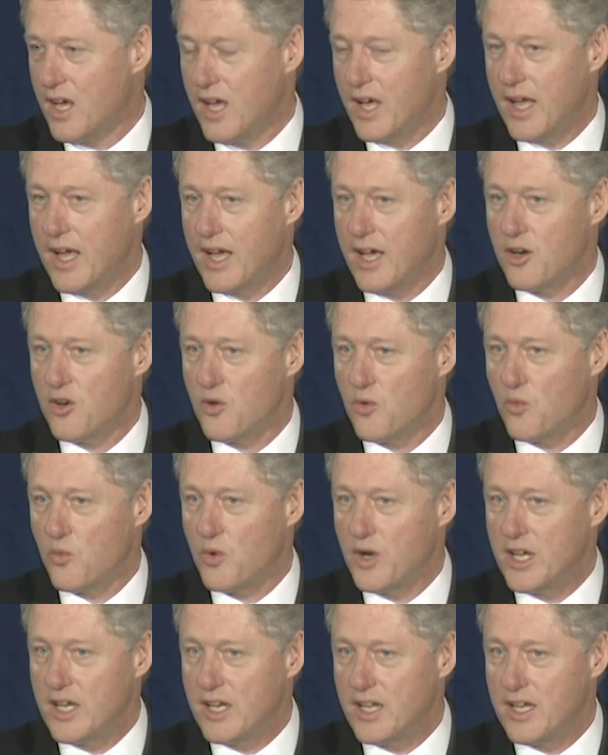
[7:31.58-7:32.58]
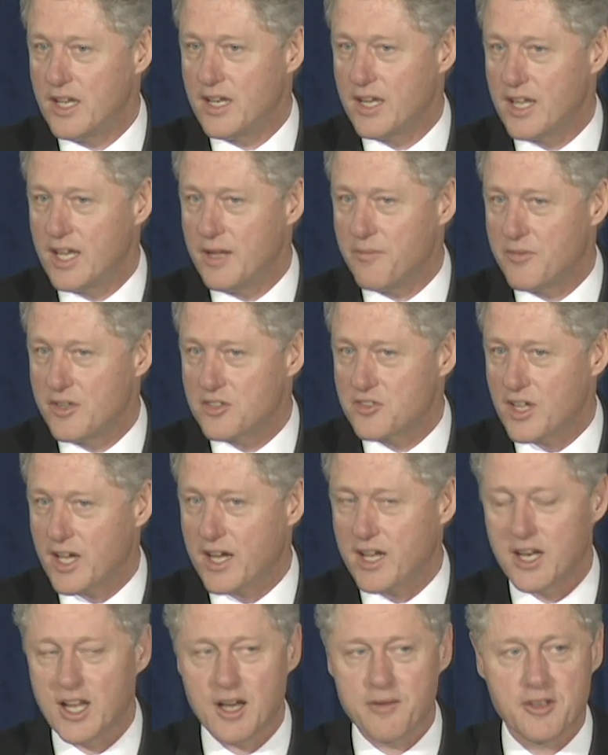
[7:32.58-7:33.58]
And we need to keep this
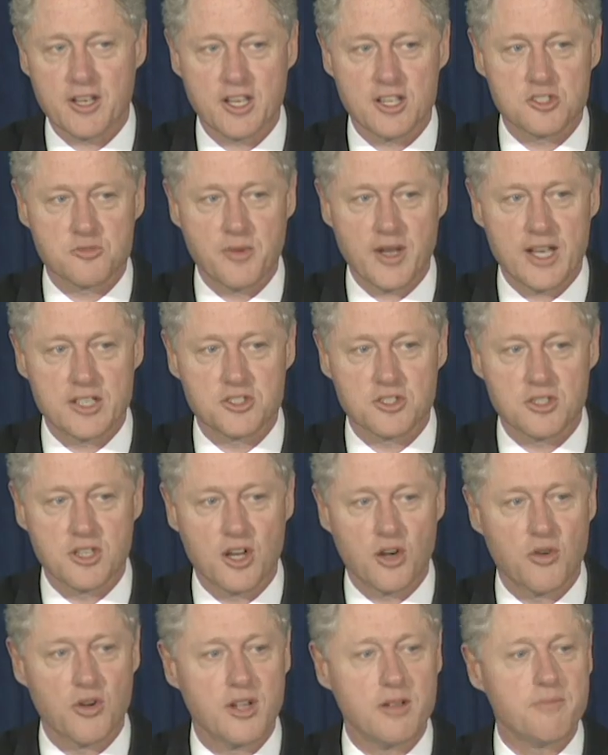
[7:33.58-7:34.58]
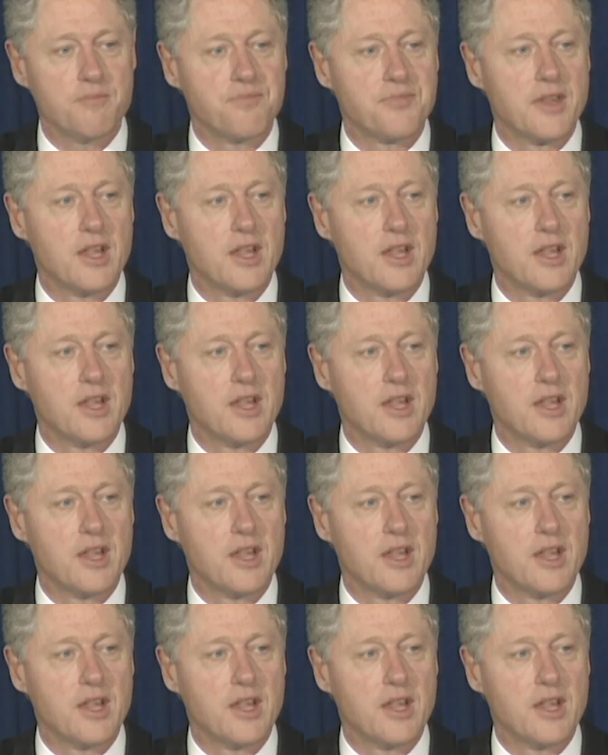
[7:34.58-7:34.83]
economic expansion going,